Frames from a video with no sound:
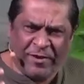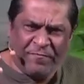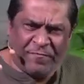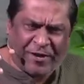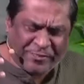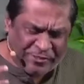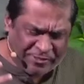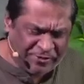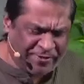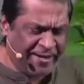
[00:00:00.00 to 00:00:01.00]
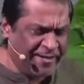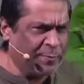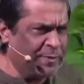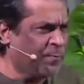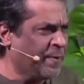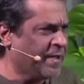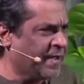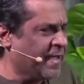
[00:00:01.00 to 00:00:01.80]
frustrated with the way I